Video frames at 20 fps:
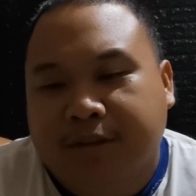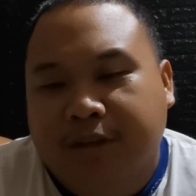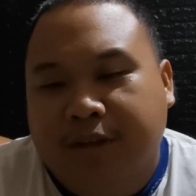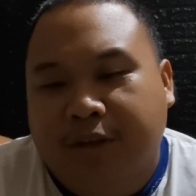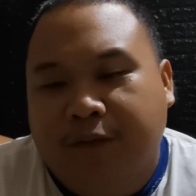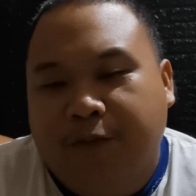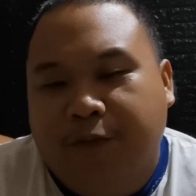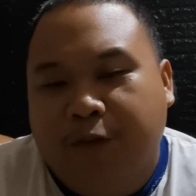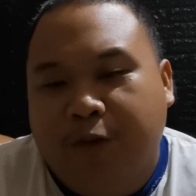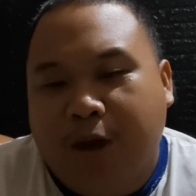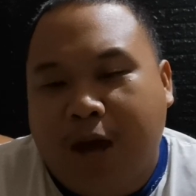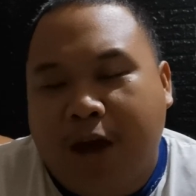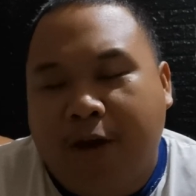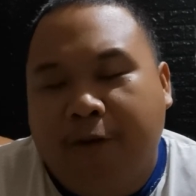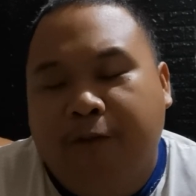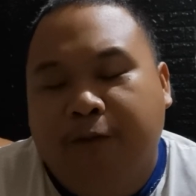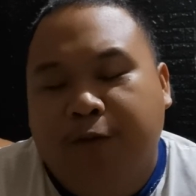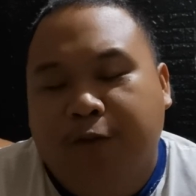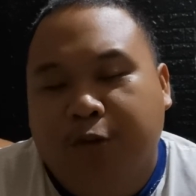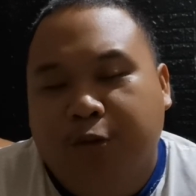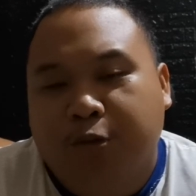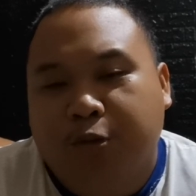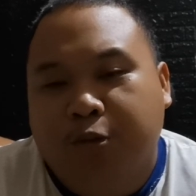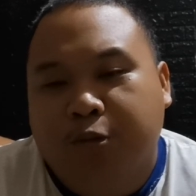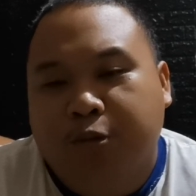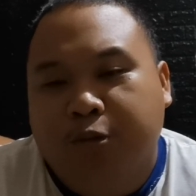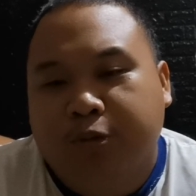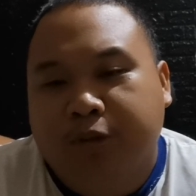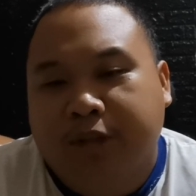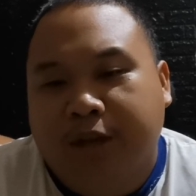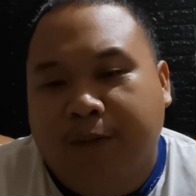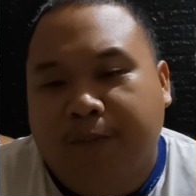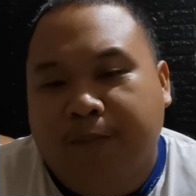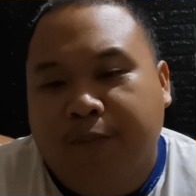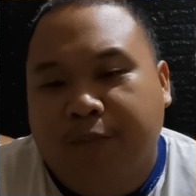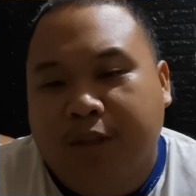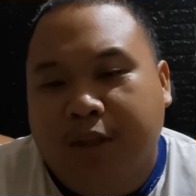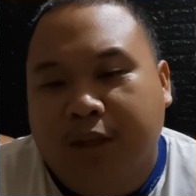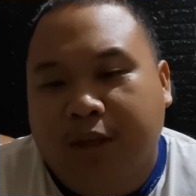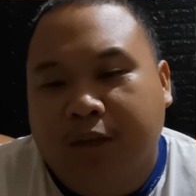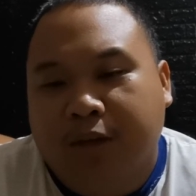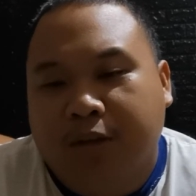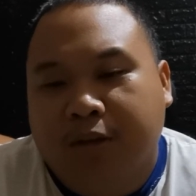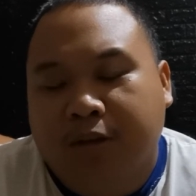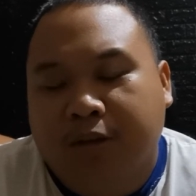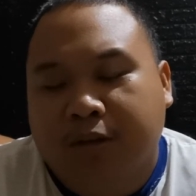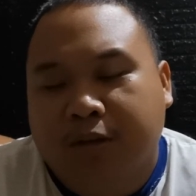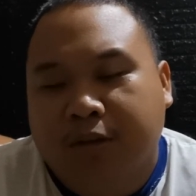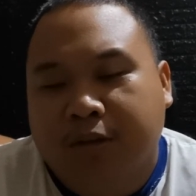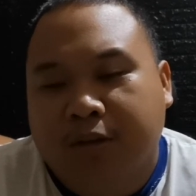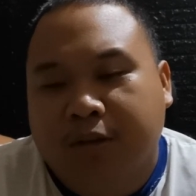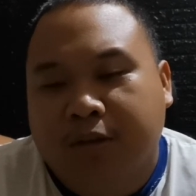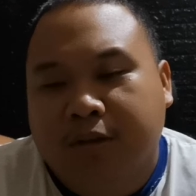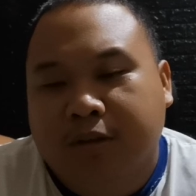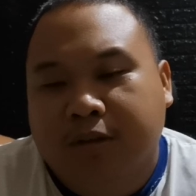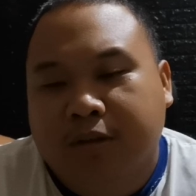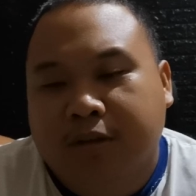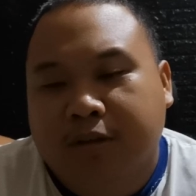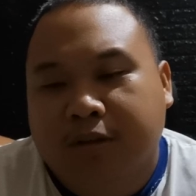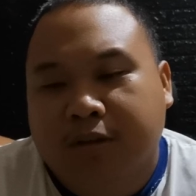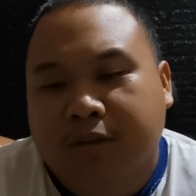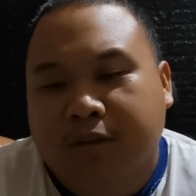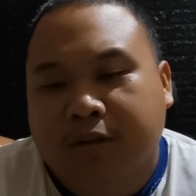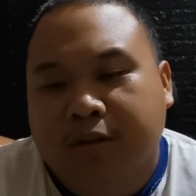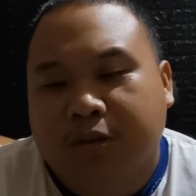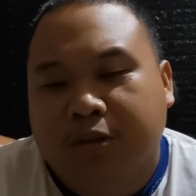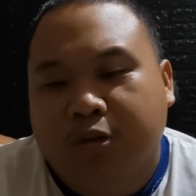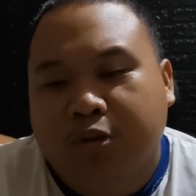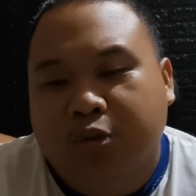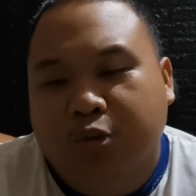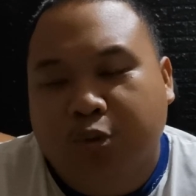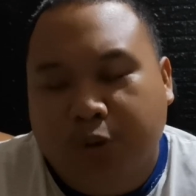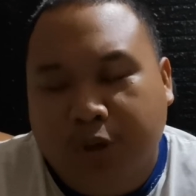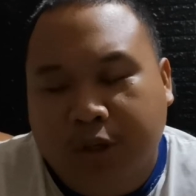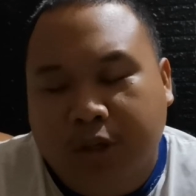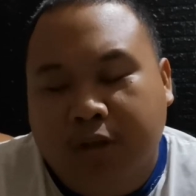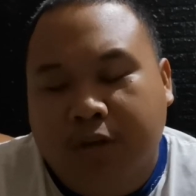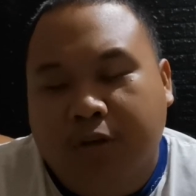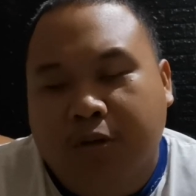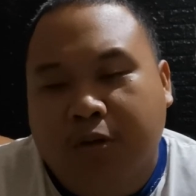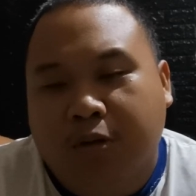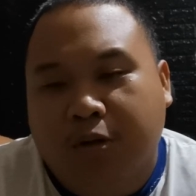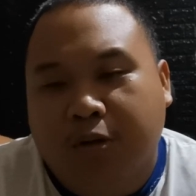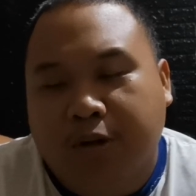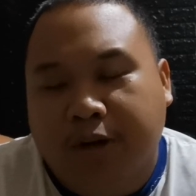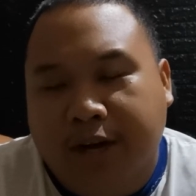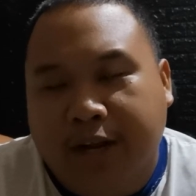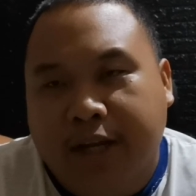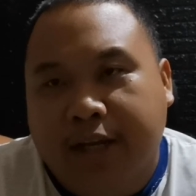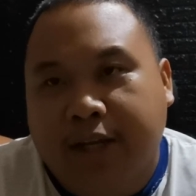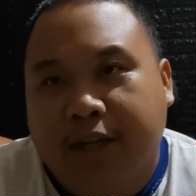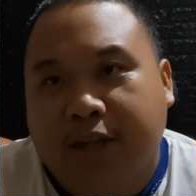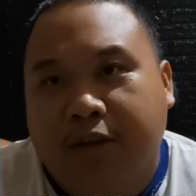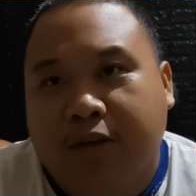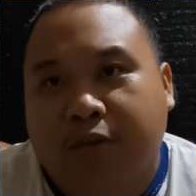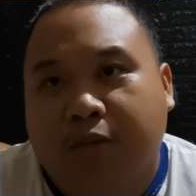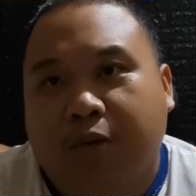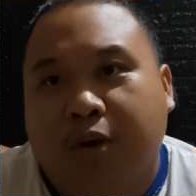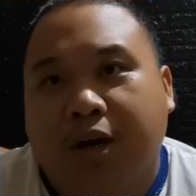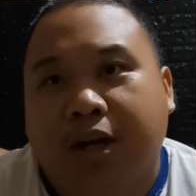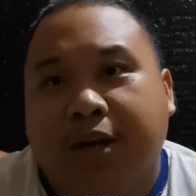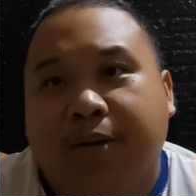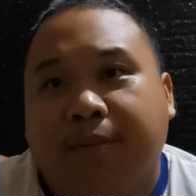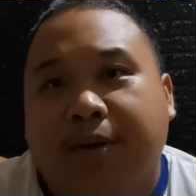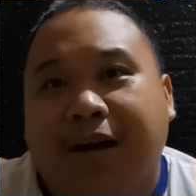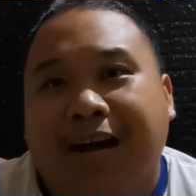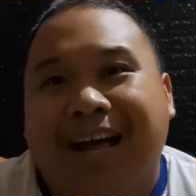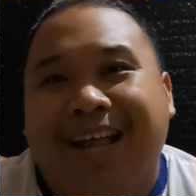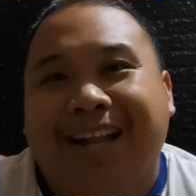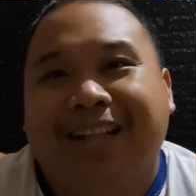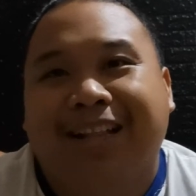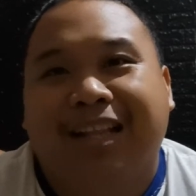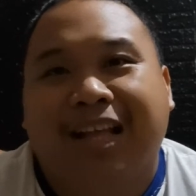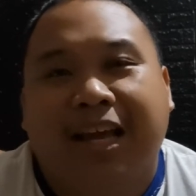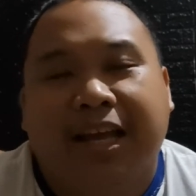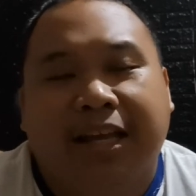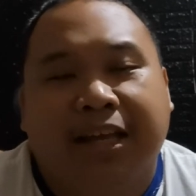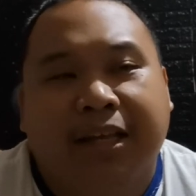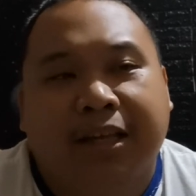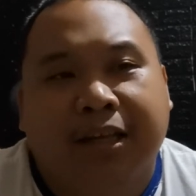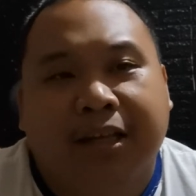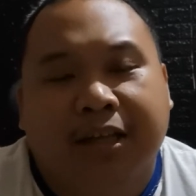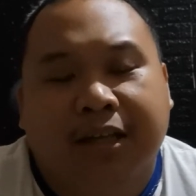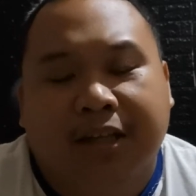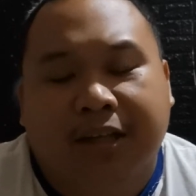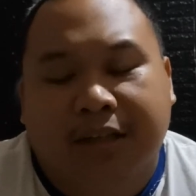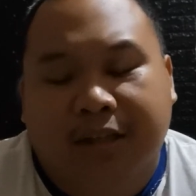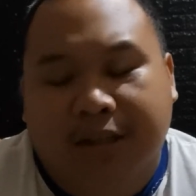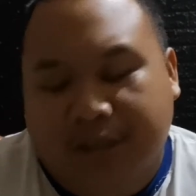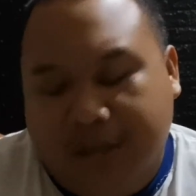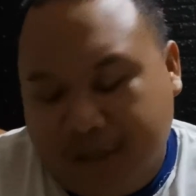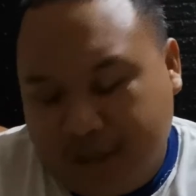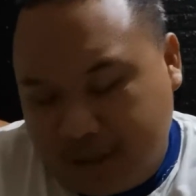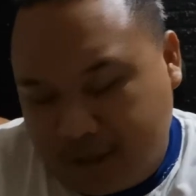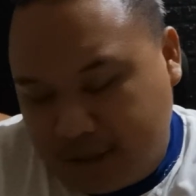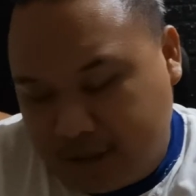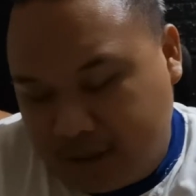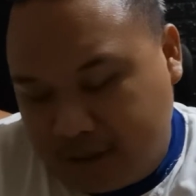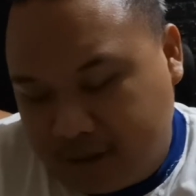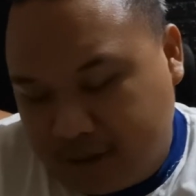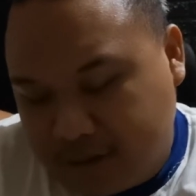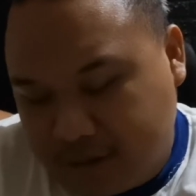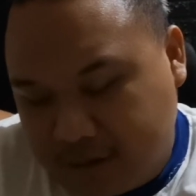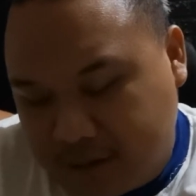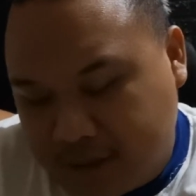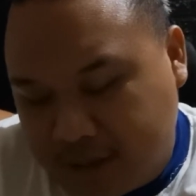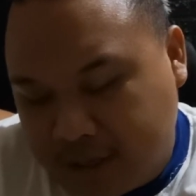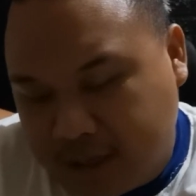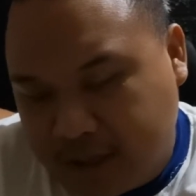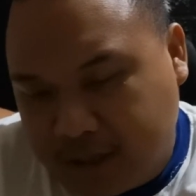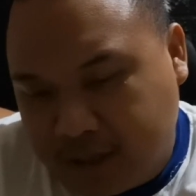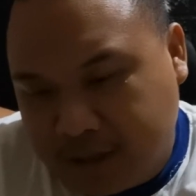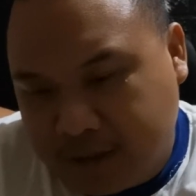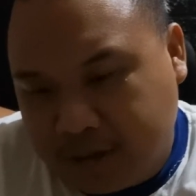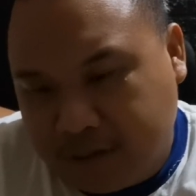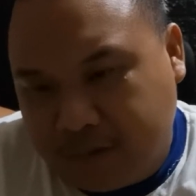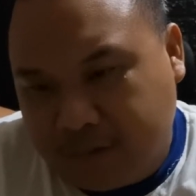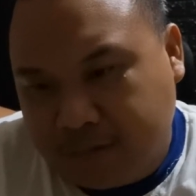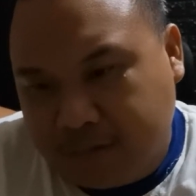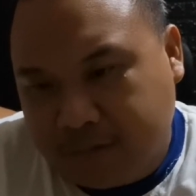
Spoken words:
if you have to do something, do it already. Huwag ka na mag-antay. And